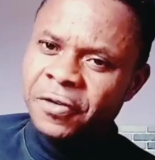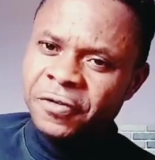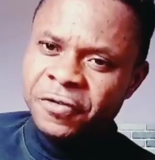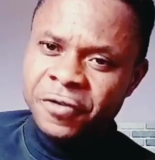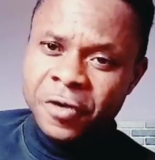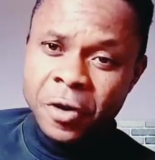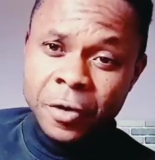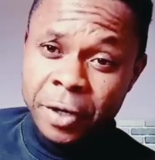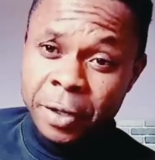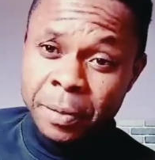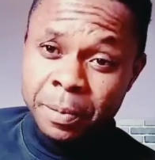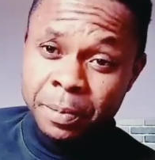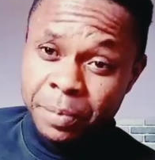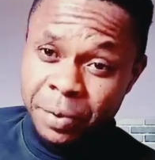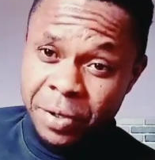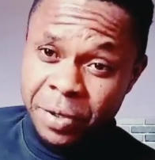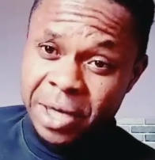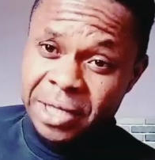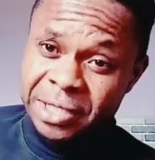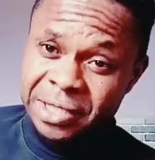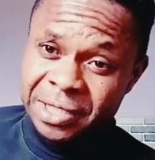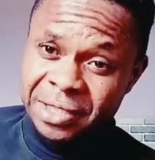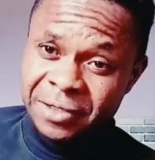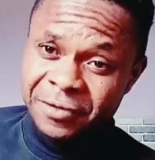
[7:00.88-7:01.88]
very
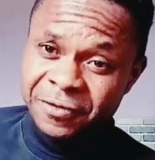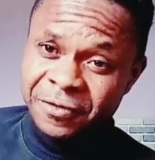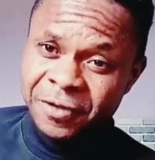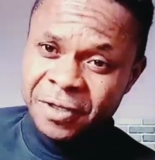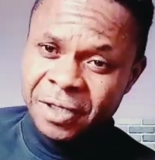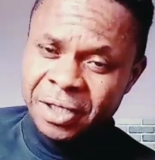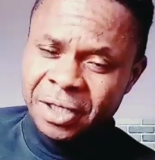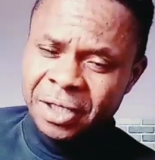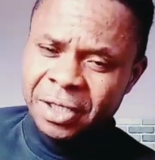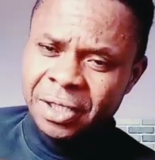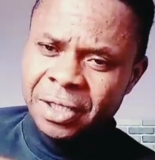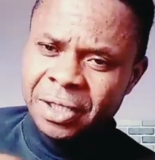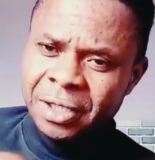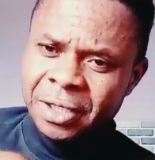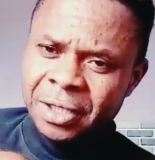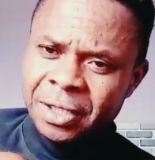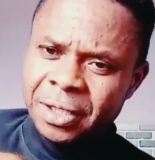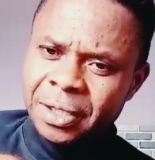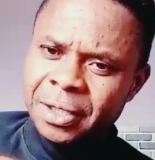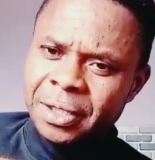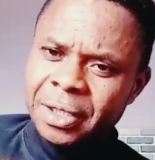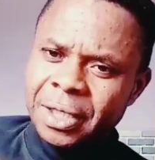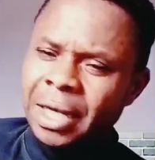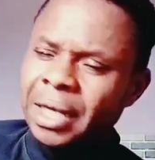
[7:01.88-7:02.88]
impressive.
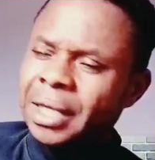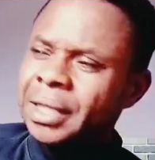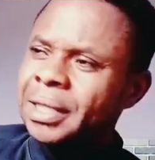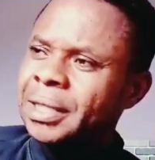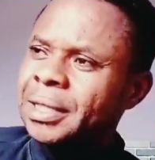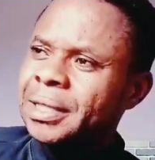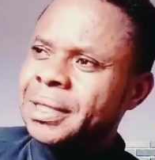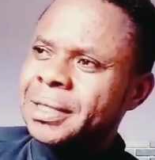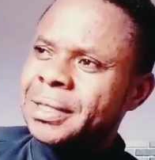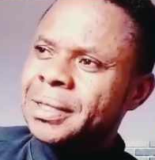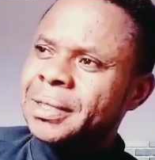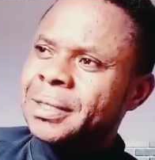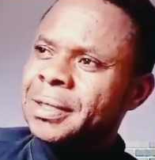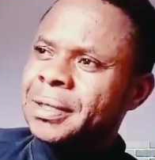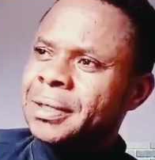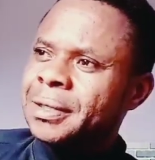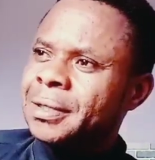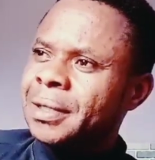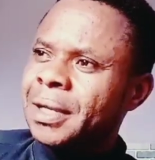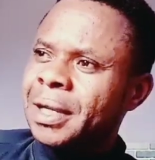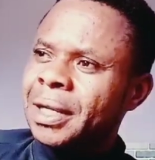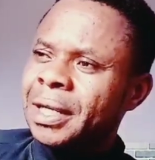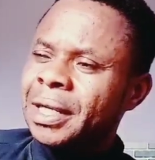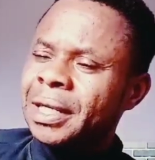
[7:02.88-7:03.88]
And
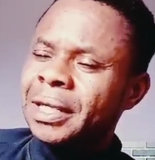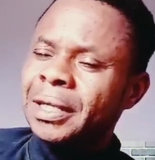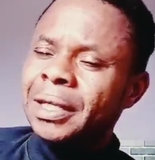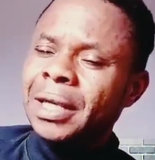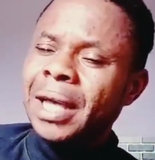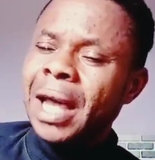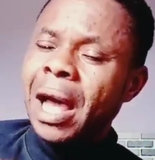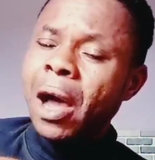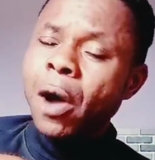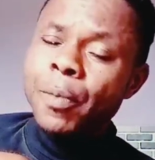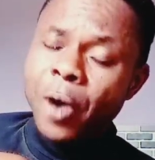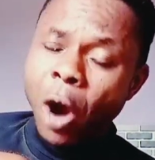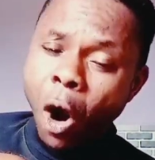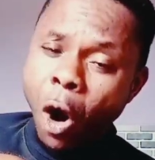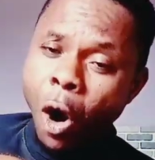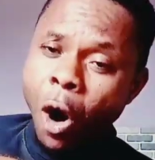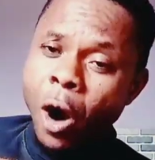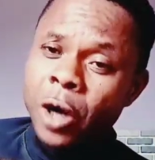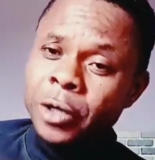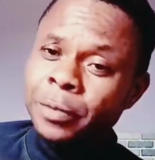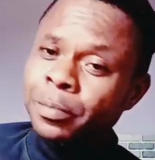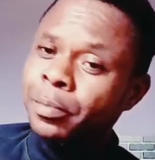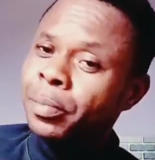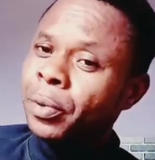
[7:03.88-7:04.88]
I'll be
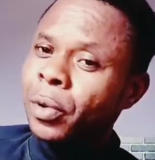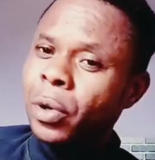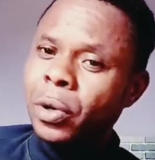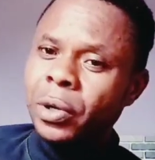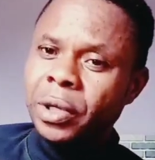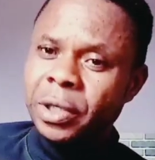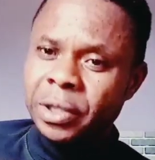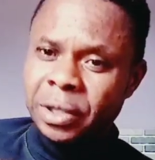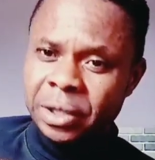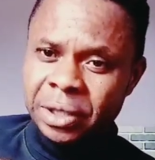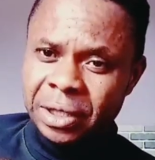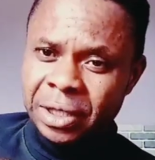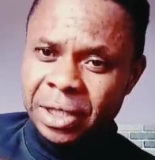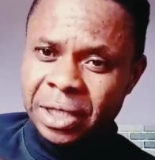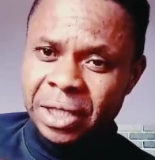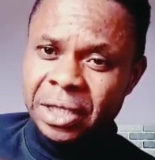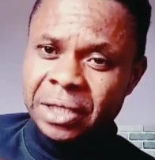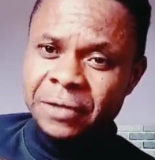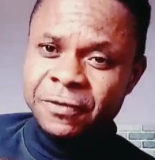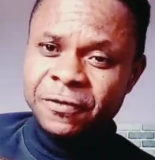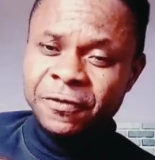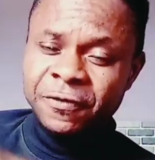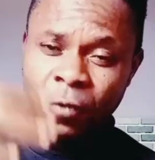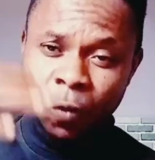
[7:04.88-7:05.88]
heartbroken
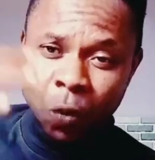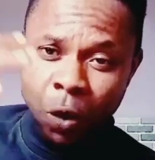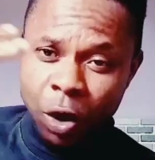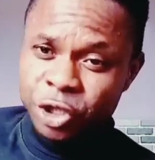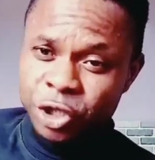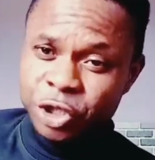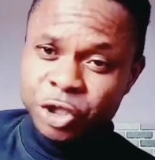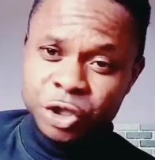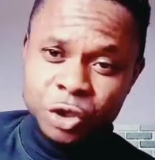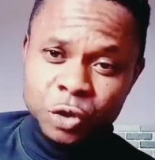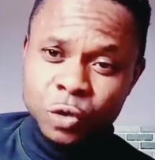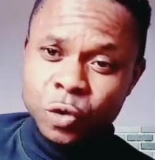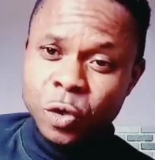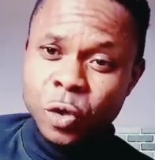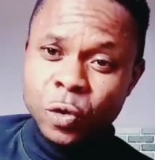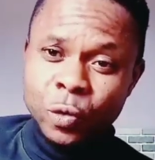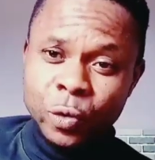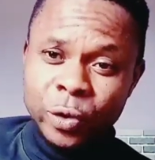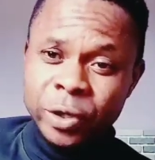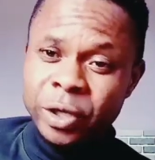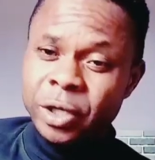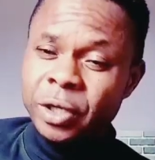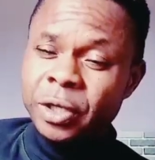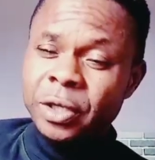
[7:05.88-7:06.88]
if Washington
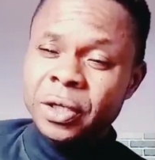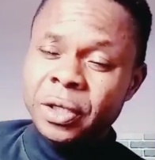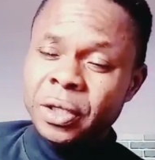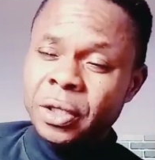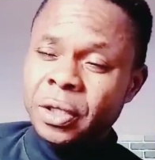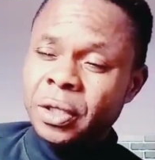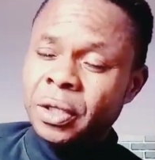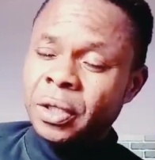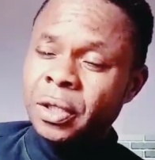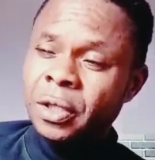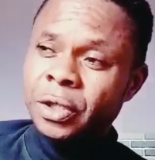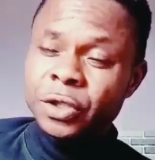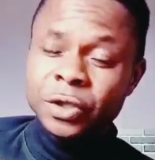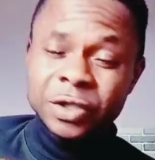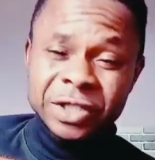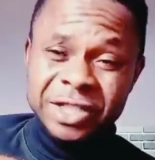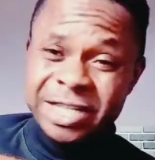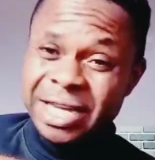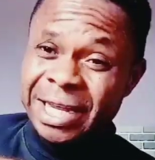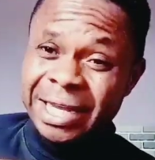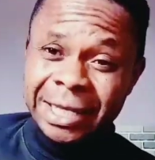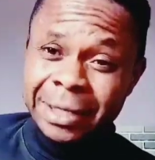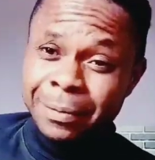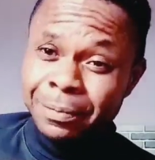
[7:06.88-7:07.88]
were to
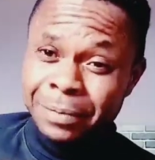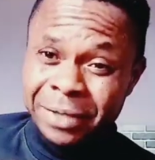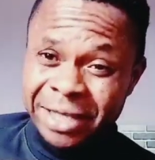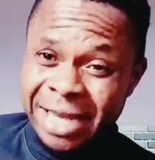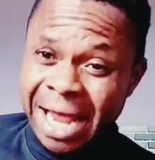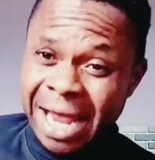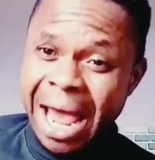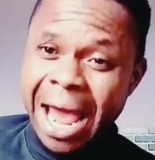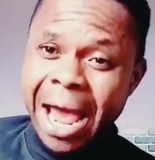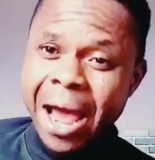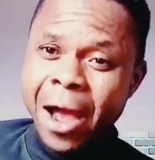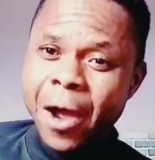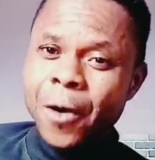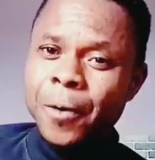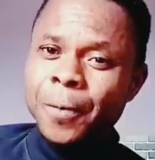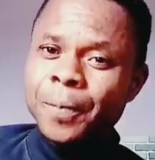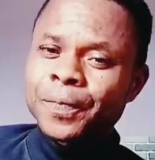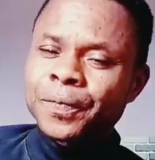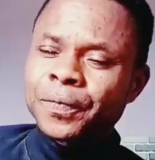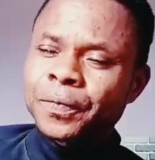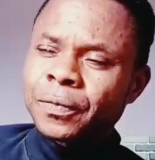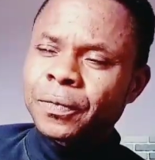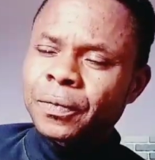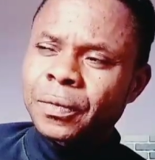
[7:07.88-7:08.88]
take him down.
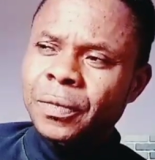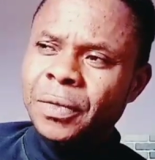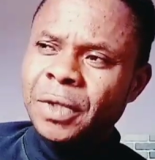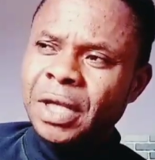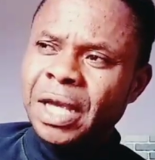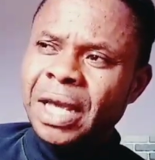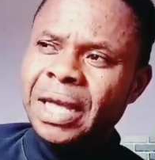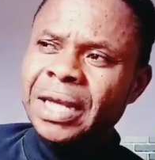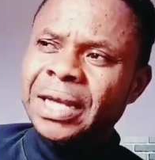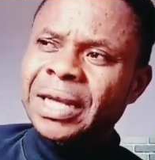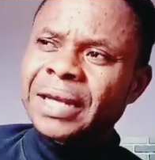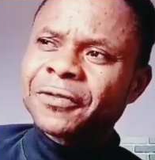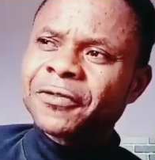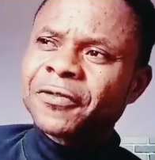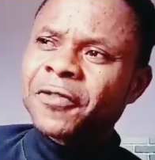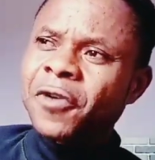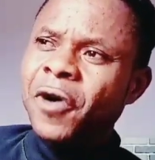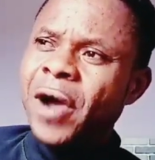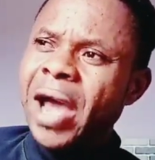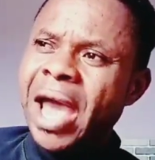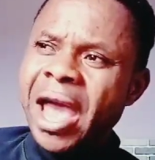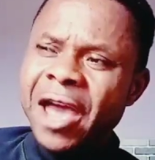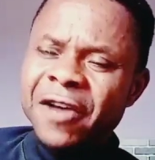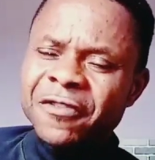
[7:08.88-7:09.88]
And
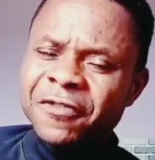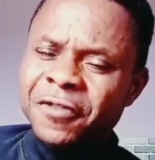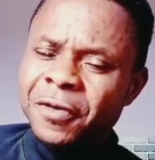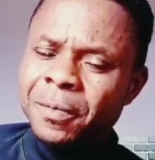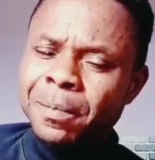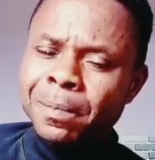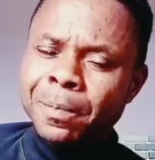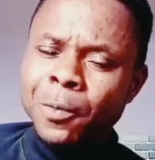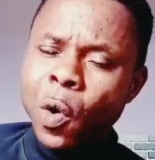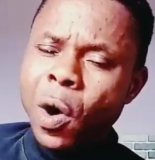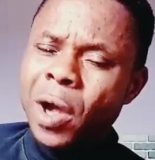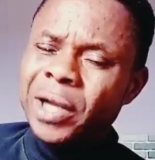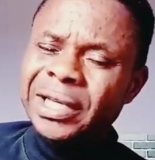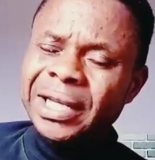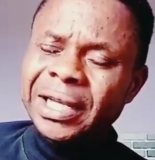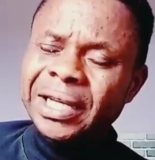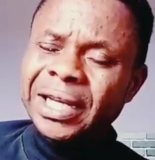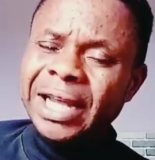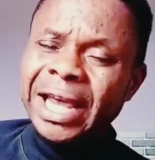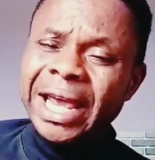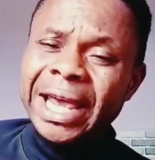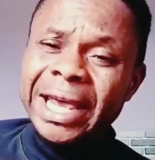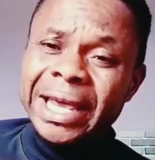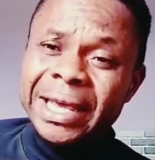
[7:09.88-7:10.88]
for everyone that
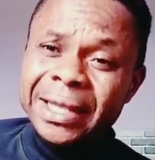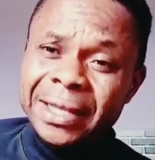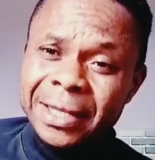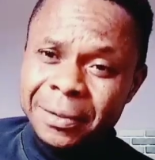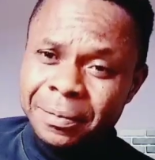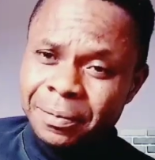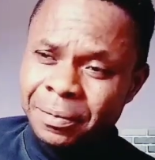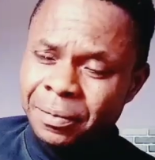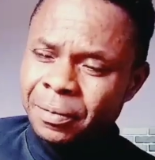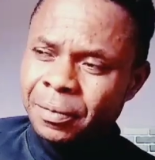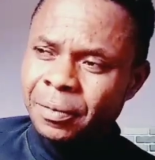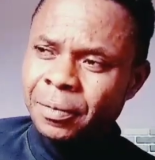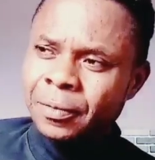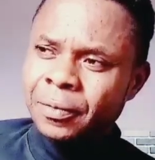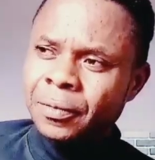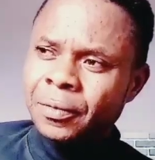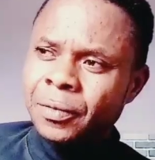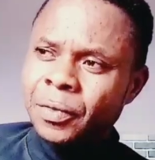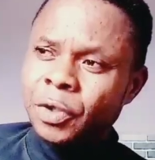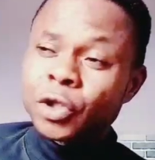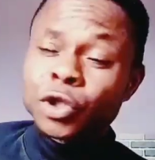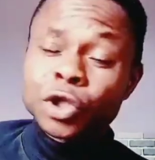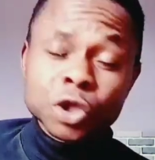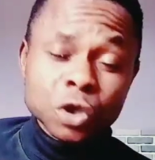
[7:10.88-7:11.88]
hate him,
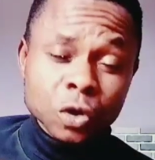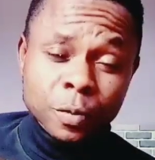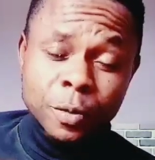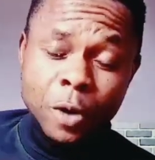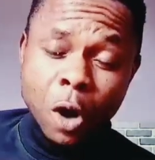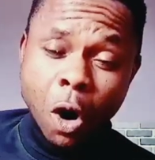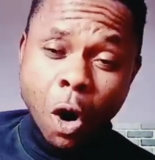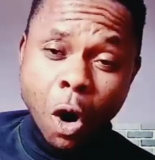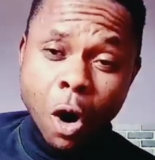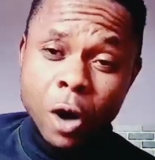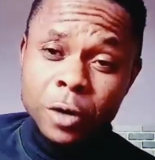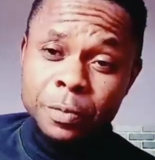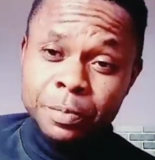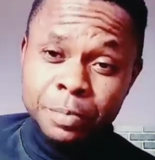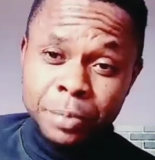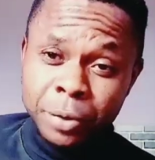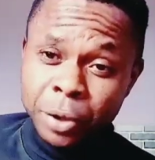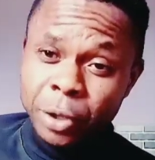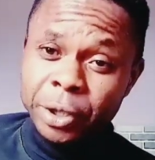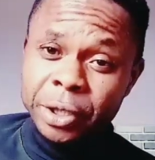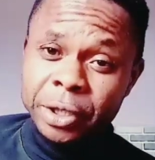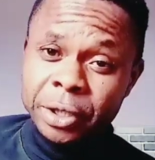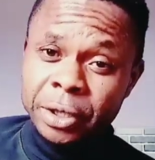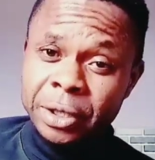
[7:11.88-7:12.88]
you should be
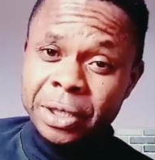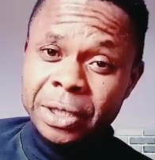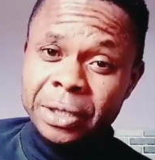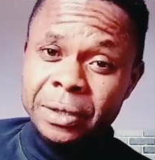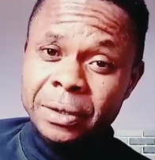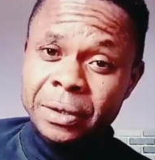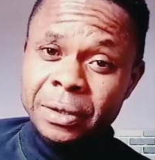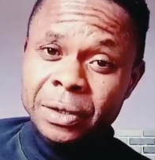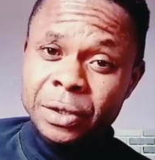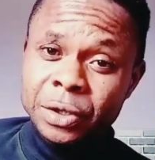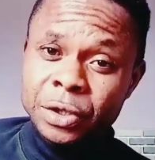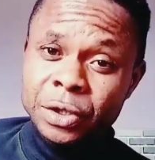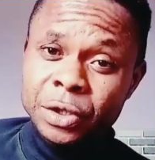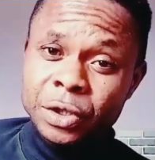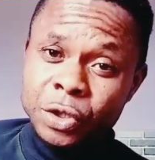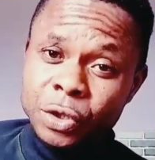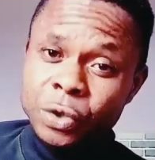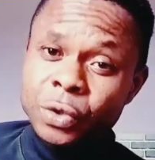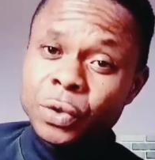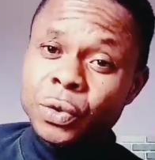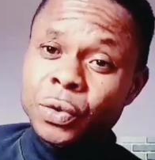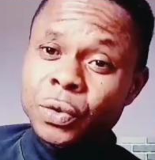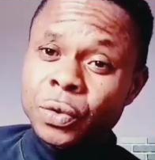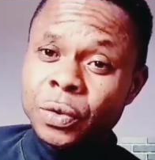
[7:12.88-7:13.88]
heartbroken
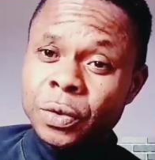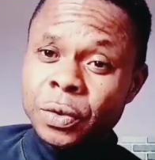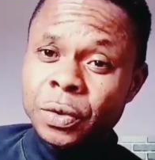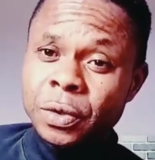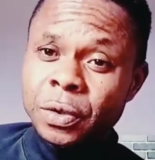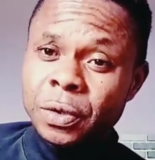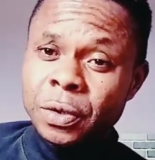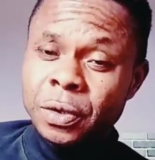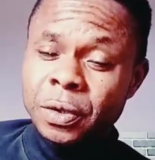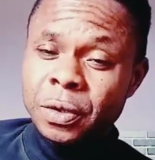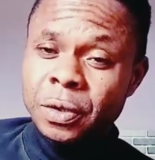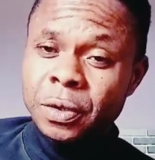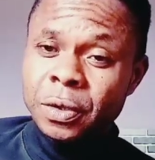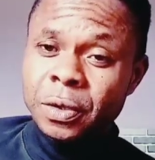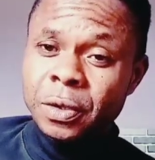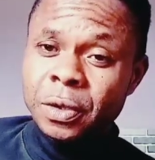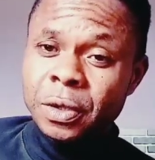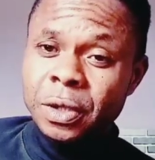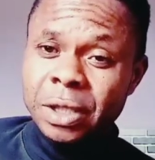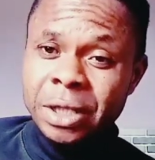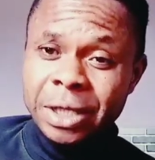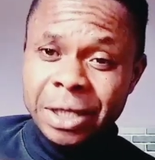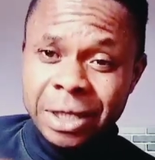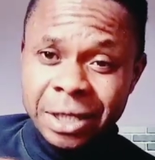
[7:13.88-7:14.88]
too
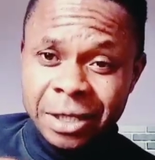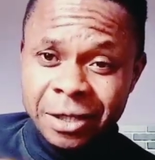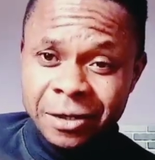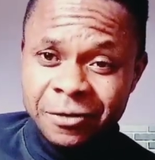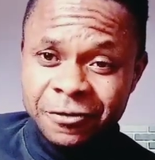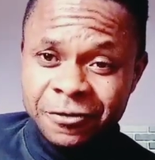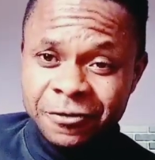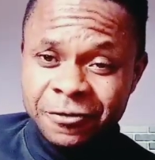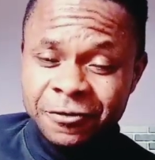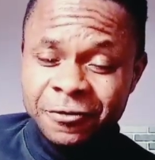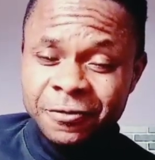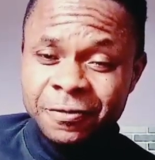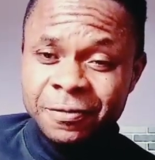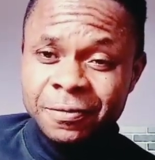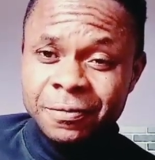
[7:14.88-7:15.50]
if